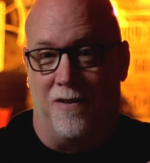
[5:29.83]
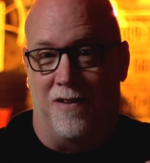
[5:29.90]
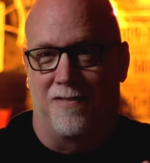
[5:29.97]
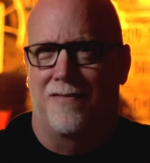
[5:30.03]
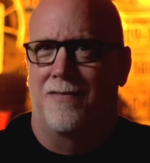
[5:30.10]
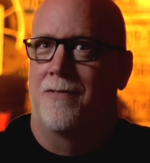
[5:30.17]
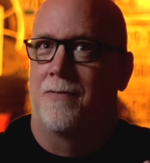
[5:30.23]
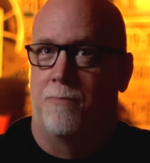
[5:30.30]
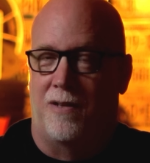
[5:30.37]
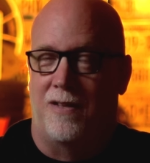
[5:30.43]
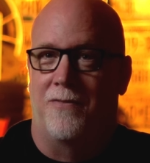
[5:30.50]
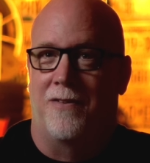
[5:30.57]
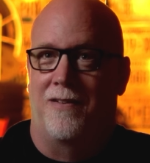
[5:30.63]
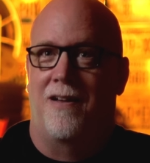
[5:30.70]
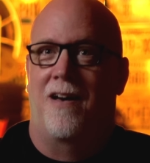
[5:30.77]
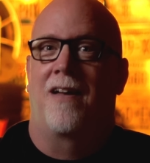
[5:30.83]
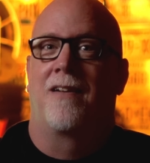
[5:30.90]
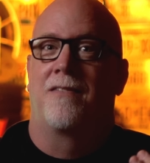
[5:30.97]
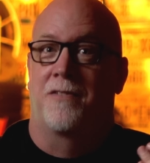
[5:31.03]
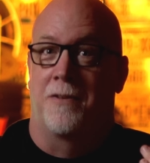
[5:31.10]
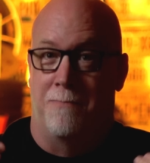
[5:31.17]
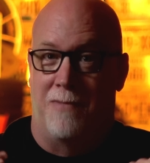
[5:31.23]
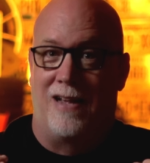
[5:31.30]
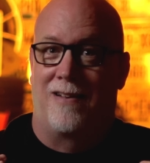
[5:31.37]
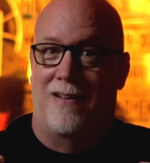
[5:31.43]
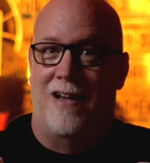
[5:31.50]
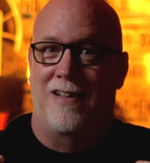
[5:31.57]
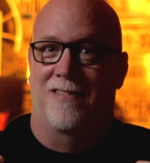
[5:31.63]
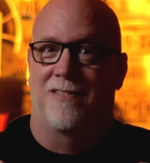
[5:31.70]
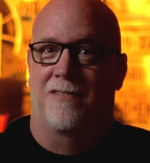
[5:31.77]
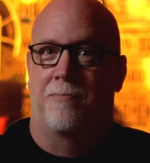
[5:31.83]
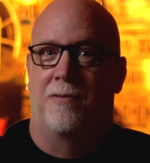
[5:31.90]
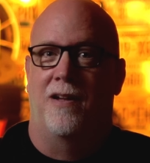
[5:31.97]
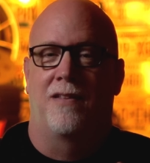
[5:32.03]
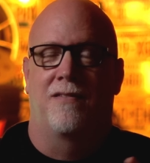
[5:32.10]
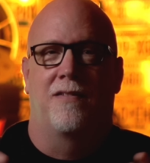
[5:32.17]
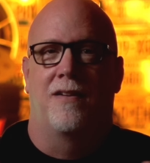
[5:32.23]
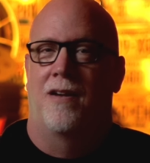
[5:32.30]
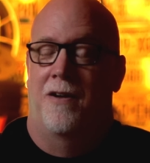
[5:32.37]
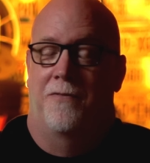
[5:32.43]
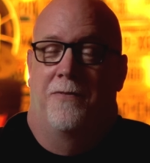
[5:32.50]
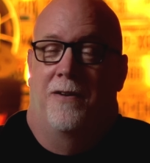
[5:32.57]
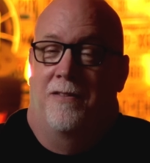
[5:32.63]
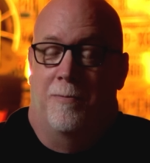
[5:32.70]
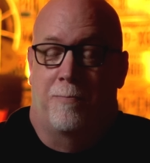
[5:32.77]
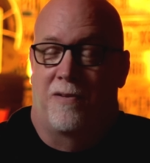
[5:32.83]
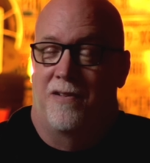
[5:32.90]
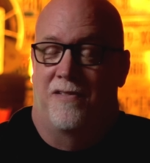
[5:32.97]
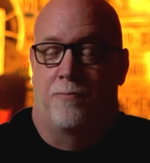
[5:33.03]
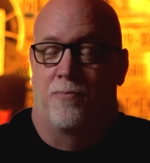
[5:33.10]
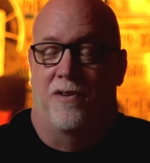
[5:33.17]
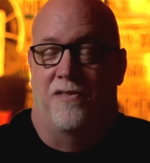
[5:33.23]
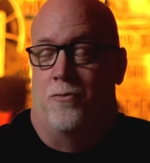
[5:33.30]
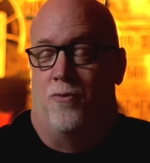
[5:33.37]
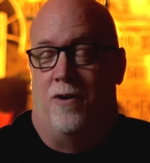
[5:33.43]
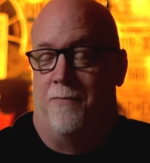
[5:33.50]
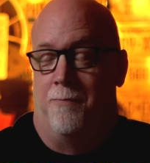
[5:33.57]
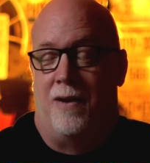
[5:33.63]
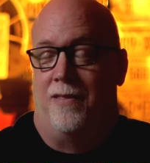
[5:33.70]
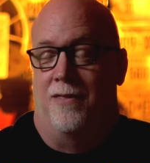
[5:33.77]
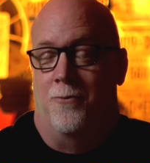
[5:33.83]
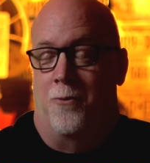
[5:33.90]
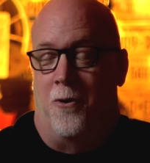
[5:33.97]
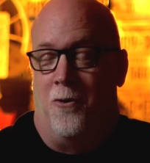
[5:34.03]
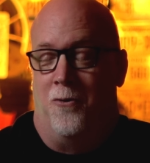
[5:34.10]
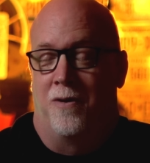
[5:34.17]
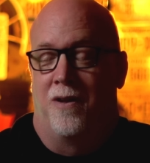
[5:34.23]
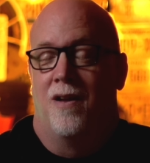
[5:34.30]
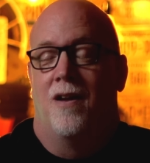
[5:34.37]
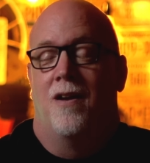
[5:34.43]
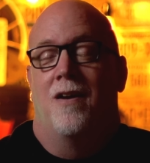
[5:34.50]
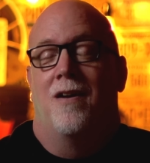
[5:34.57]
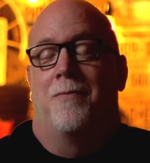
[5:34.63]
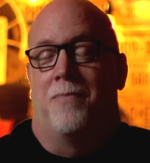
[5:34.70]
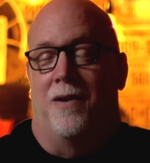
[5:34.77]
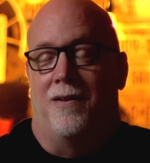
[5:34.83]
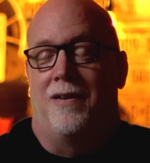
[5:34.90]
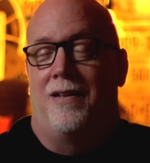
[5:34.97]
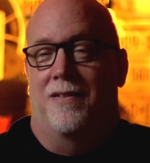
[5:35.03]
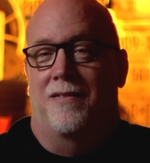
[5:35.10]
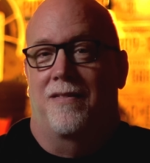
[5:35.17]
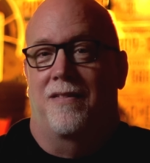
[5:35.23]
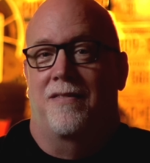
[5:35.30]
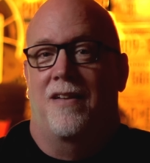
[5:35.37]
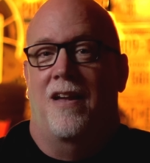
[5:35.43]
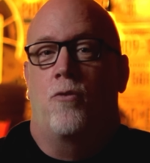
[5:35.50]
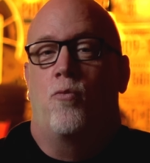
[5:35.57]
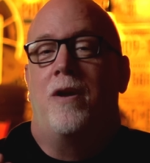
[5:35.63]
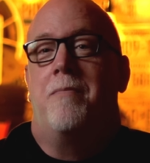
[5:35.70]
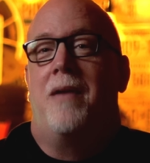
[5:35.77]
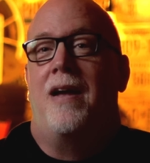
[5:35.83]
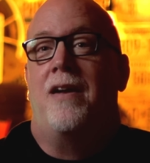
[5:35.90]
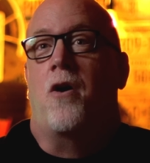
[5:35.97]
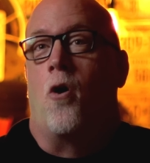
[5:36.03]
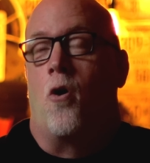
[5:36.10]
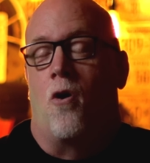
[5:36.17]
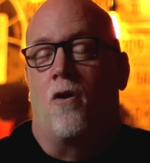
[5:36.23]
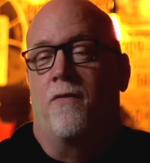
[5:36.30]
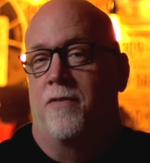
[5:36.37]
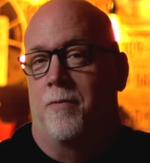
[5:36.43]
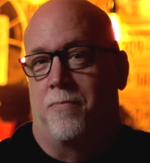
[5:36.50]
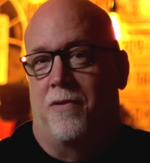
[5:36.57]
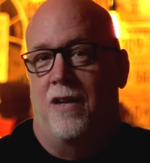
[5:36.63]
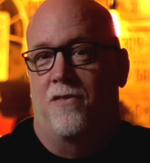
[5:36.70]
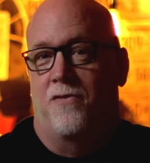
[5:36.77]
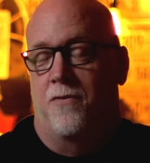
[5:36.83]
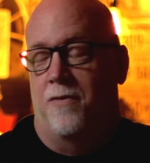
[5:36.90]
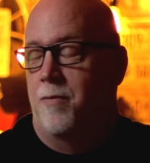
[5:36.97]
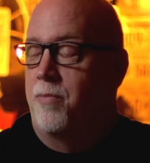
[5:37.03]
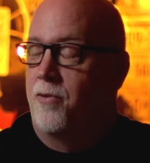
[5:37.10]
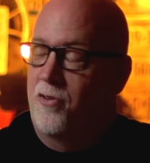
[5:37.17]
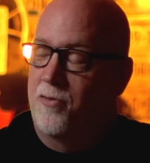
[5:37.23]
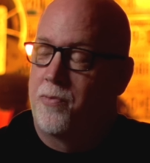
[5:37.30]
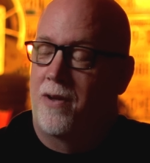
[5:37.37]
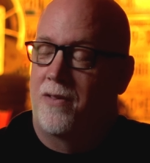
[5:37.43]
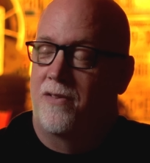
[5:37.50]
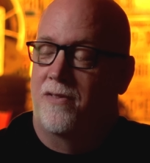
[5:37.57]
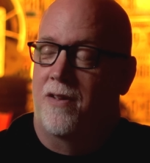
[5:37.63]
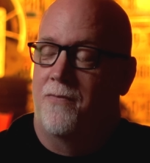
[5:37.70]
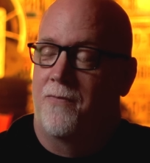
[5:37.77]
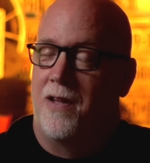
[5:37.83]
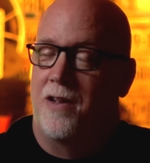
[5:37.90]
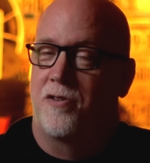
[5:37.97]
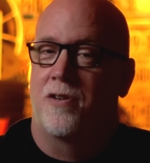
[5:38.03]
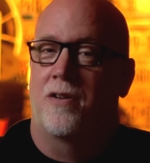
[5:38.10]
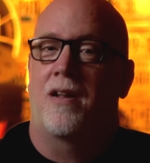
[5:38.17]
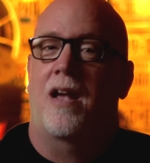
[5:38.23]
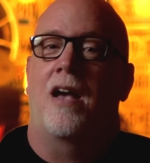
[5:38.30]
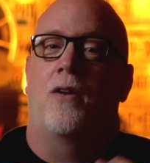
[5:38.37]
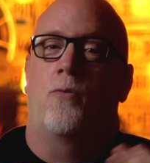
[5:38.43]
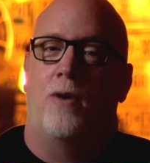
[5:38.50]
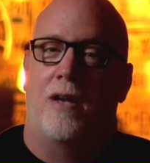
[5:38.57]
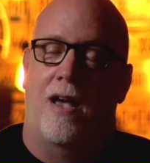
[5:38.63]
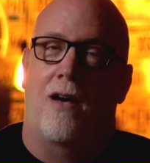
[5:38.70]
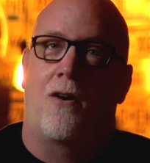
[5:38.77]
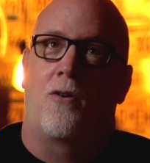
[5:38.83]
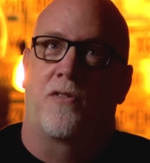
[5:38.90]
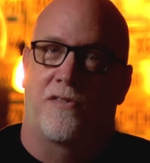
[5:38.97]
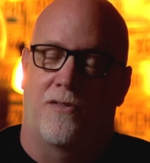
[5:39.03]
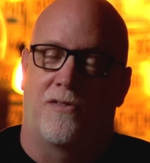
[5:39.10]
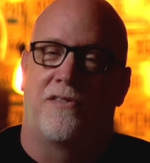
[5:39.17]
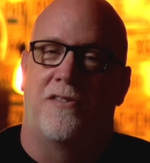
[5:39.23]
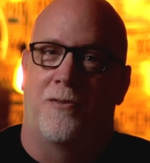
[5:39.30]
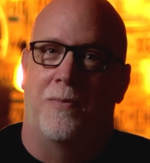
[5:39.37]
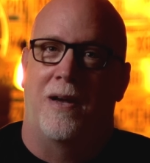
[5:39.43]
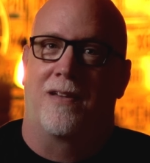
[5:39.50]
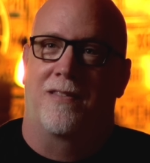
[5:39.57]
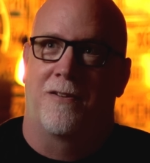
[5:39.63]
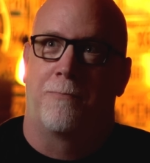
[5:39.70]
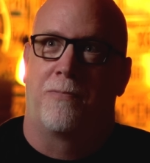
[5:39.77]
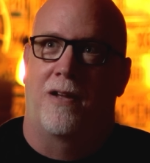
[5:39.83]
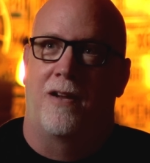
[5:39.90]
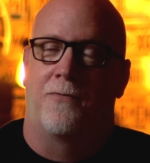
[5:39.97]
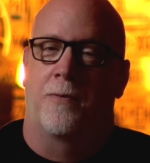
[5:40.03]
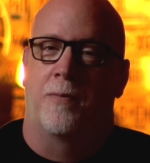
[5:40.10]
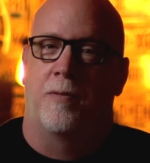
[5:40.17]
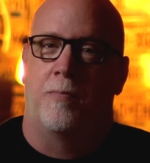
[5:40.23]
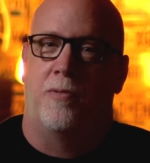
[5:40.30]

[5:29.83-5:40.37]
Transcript: us, believe it or not, to make license plates. I figured the prison would have made their own. But needless to say, we made all of the plates for the Blues Brothers convention, and we also still make their plate from the